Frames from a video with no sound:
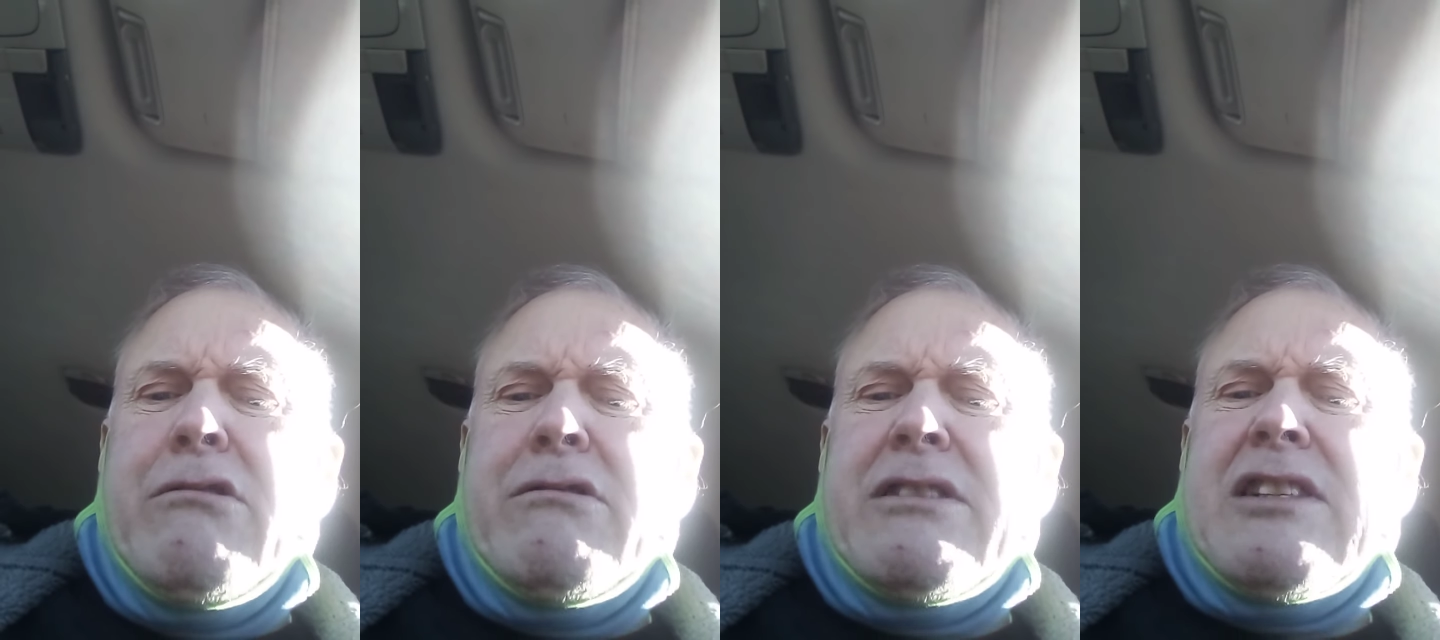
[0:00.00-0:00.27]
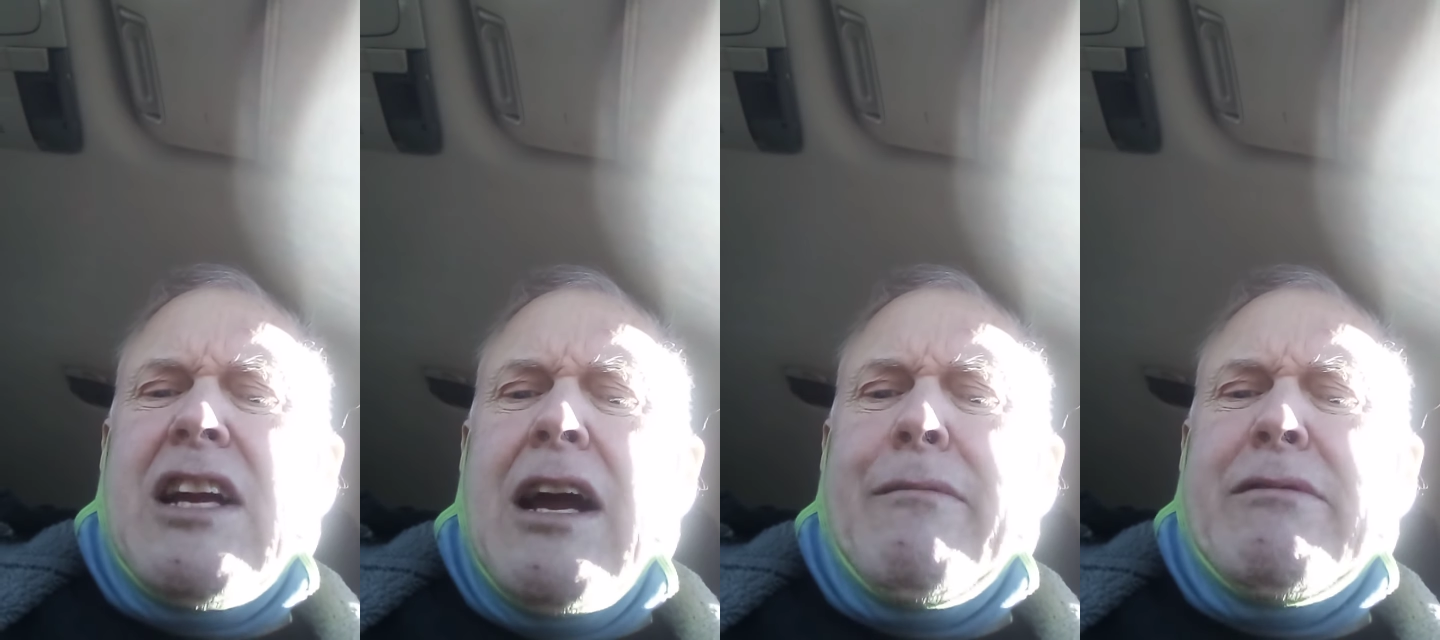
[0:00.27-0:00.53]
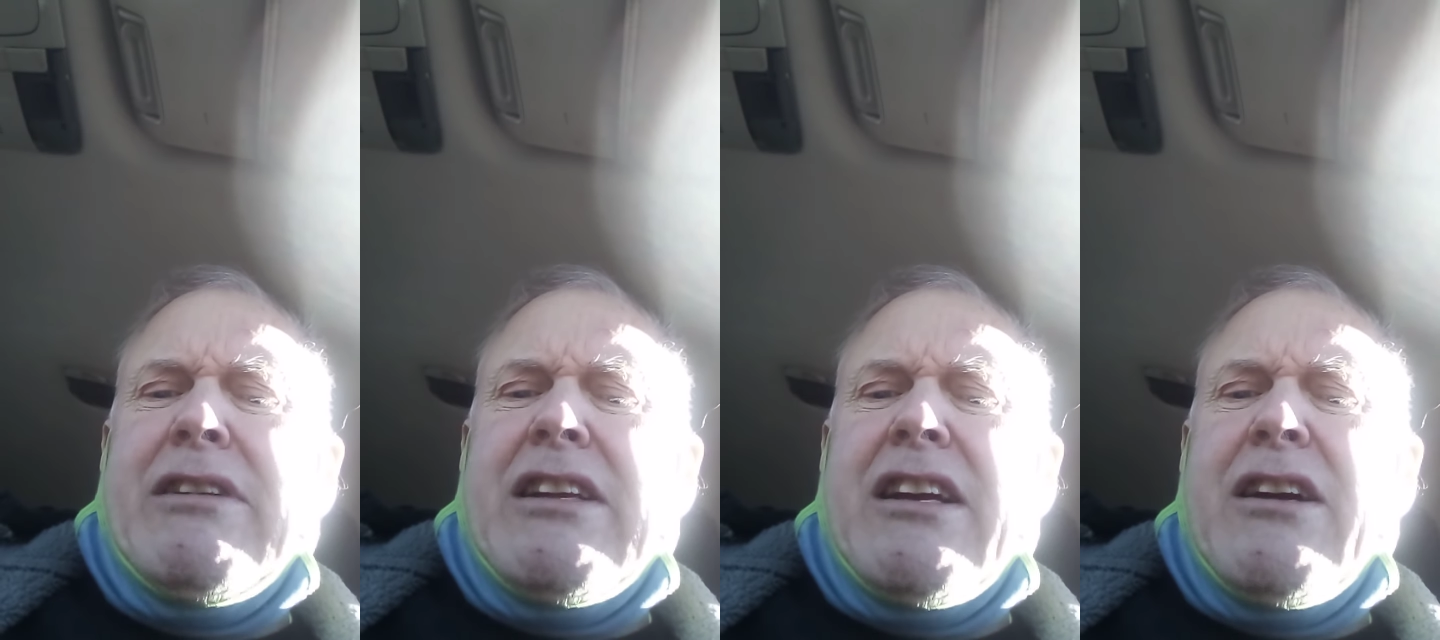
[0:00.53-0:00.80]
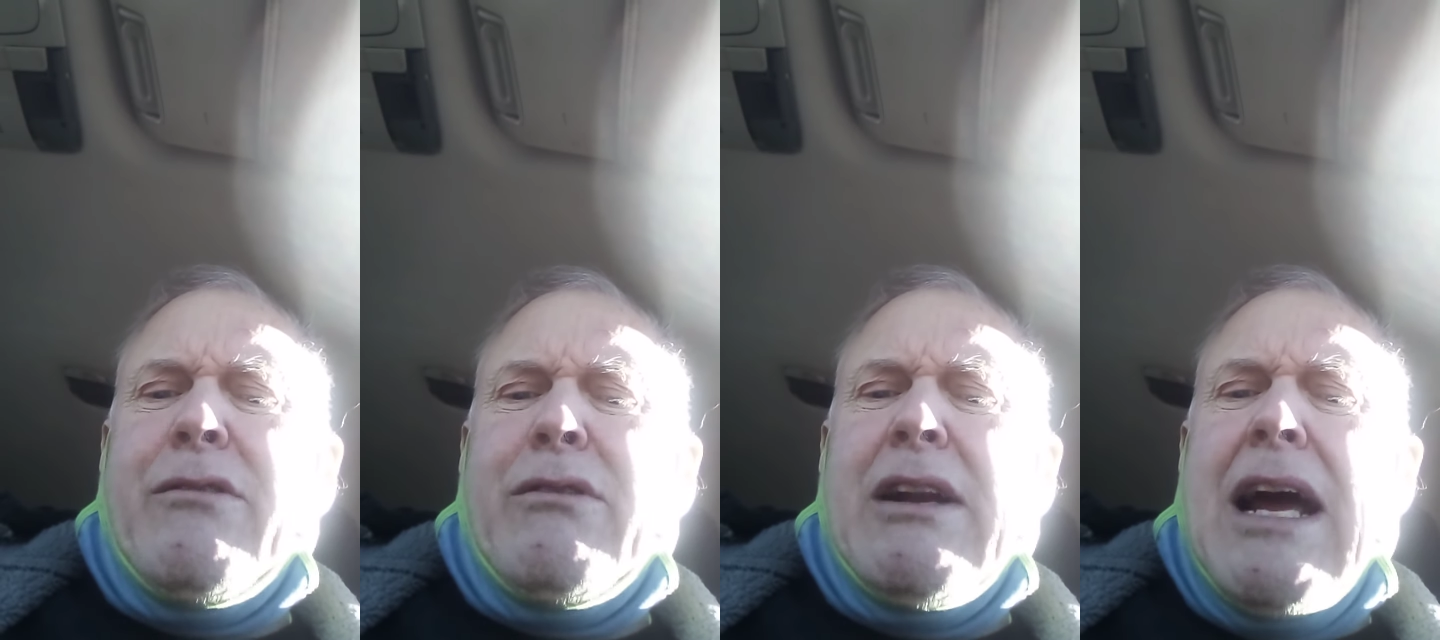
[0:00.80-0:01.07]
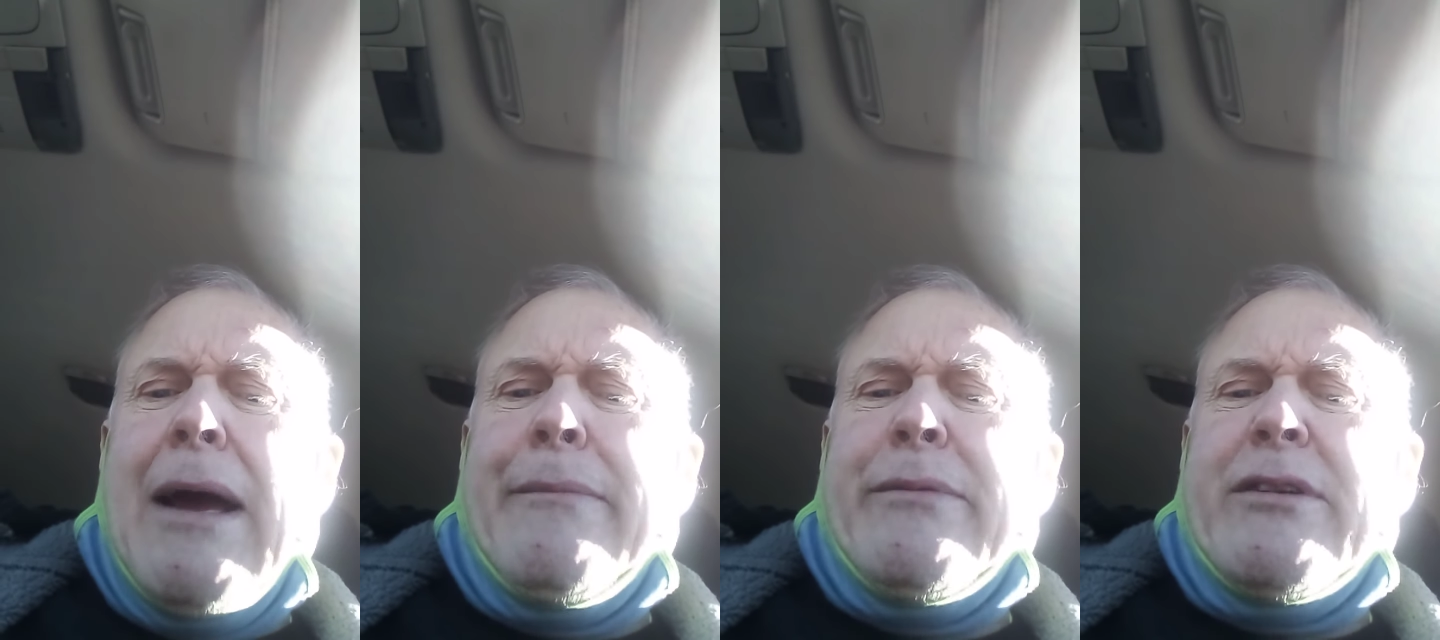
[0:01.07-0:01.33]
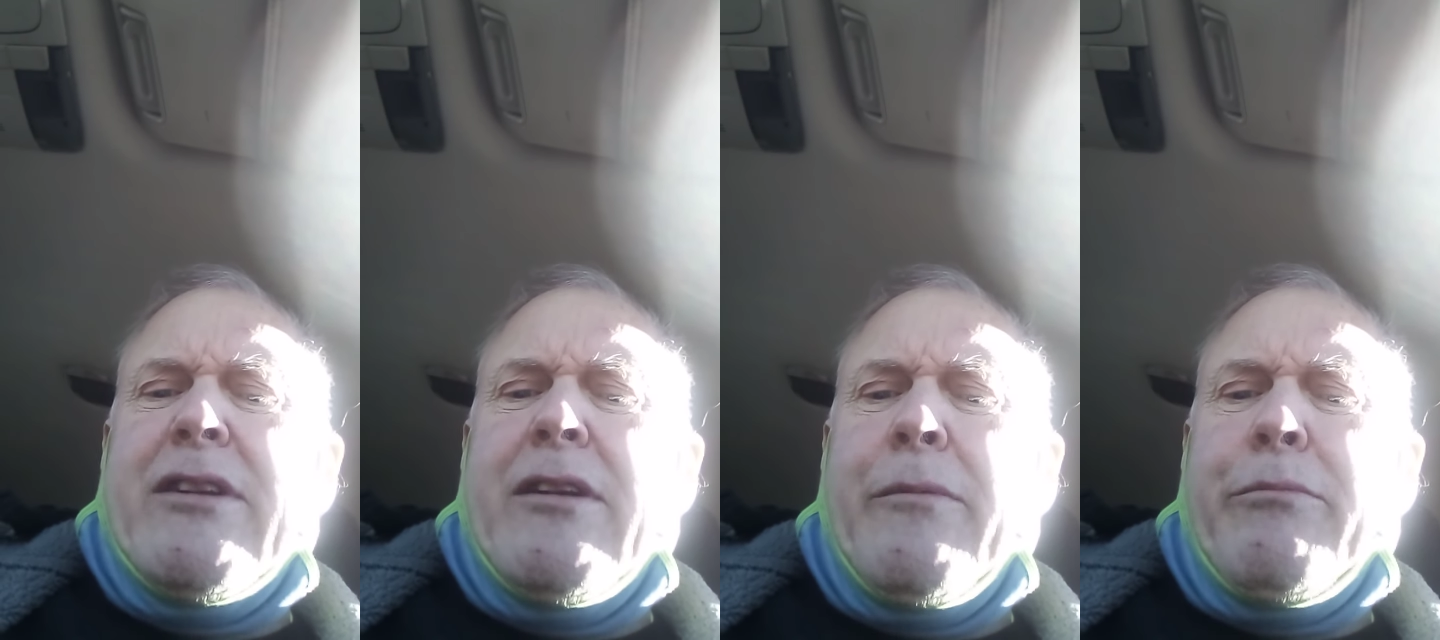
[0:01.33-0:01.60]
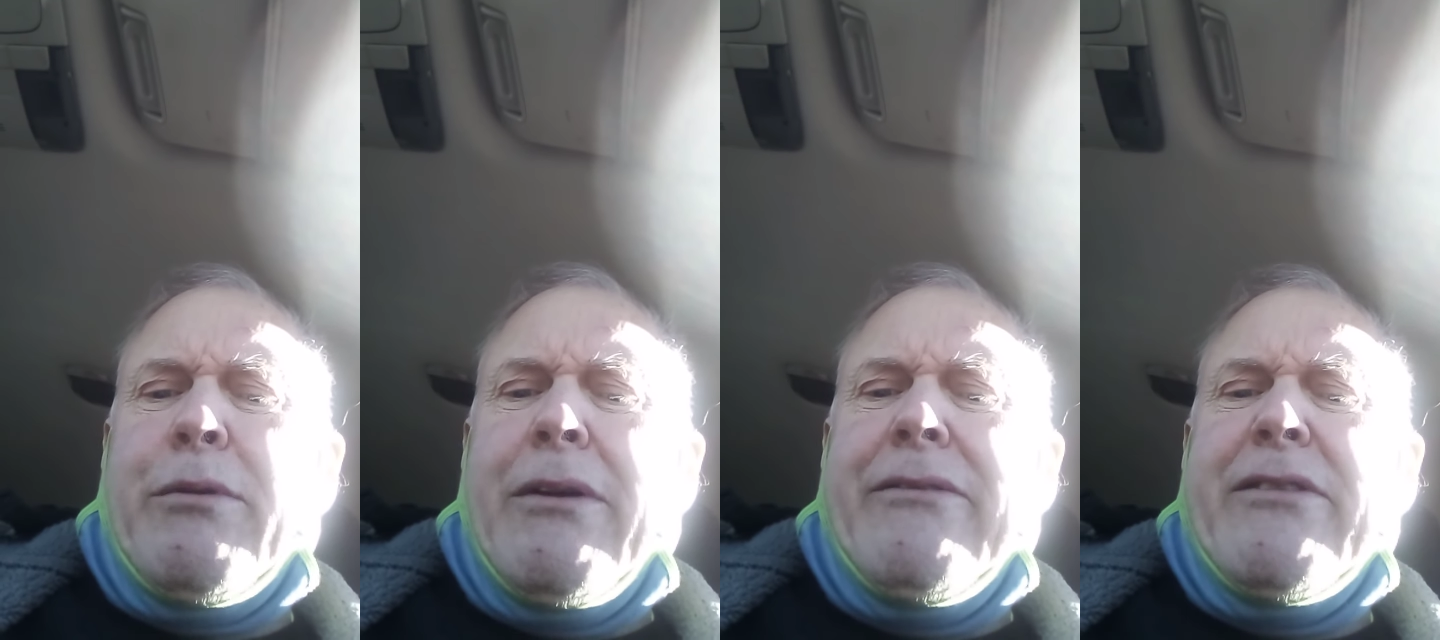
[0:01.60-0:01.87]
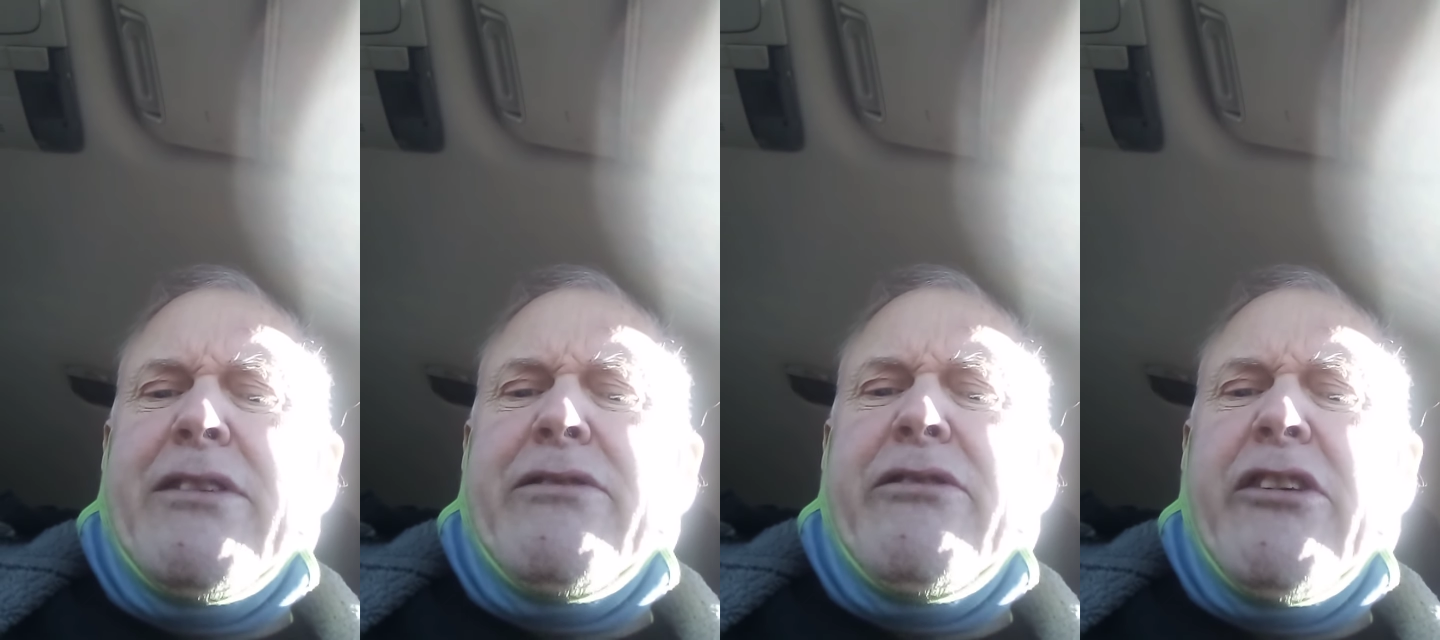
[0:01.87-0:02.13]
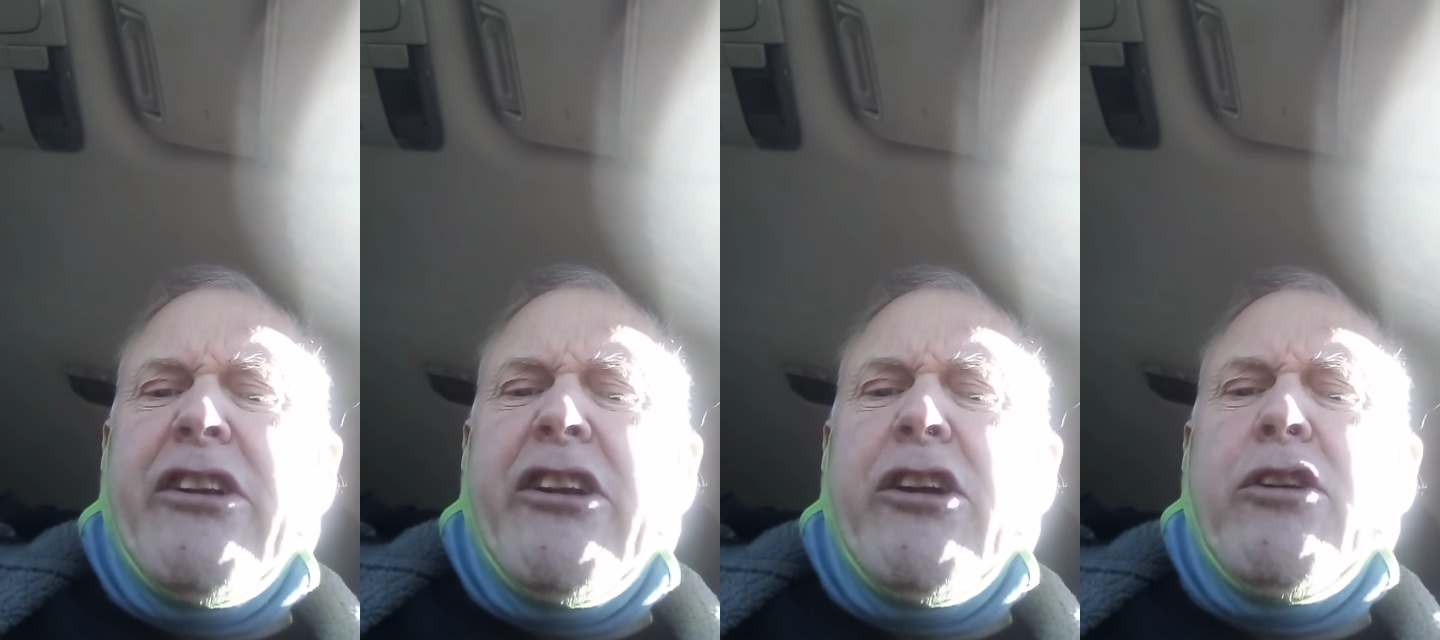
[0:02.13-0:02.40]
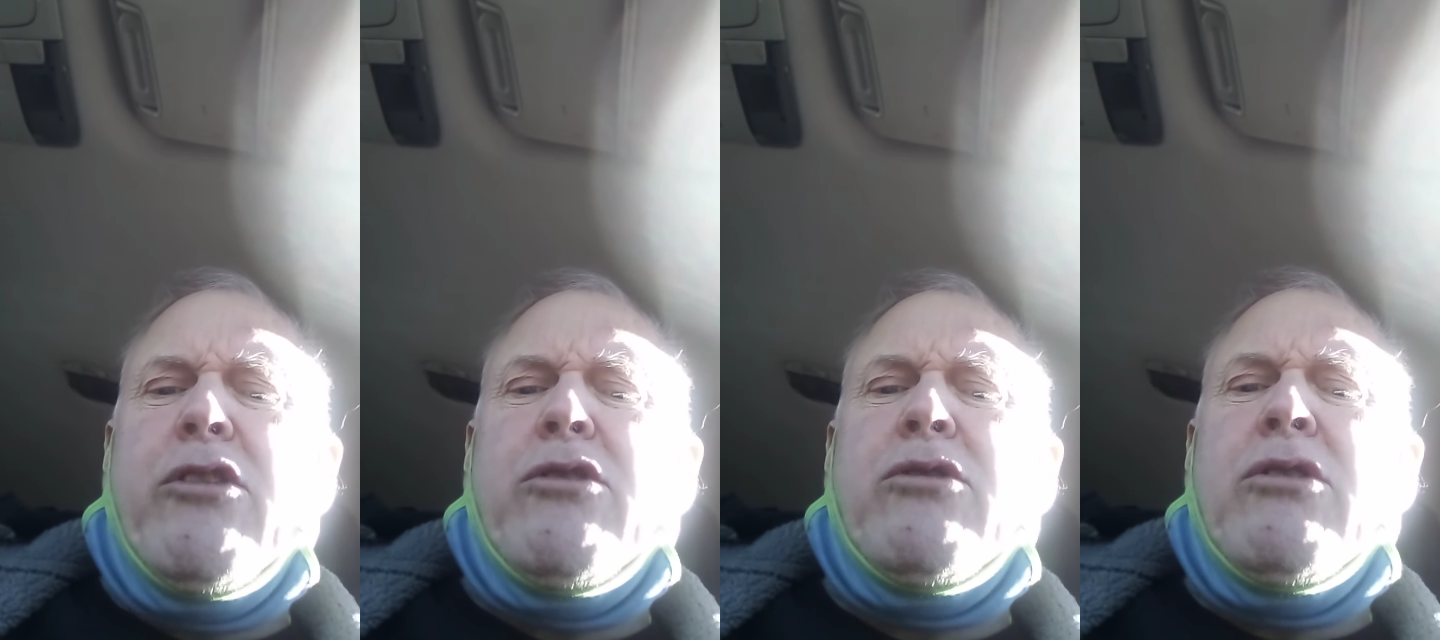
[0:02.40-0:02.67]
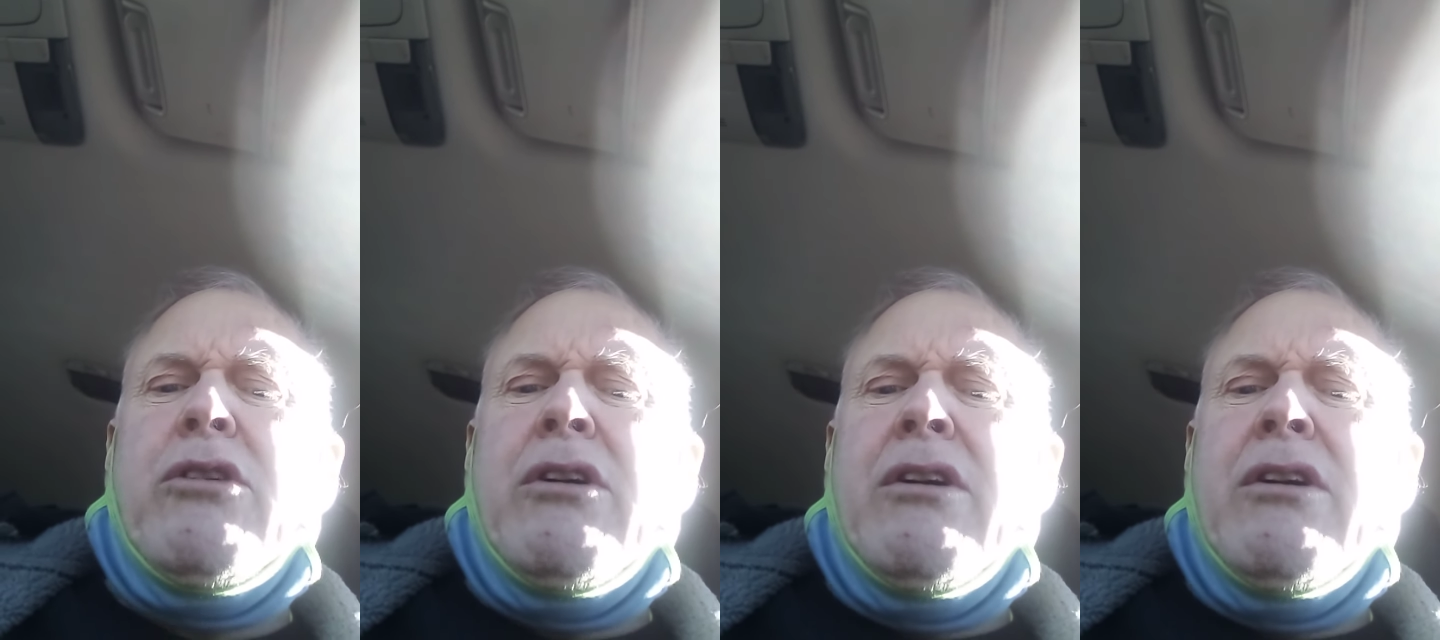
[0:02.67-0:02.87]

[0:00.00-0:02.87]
I was commenting on what happened in the previous video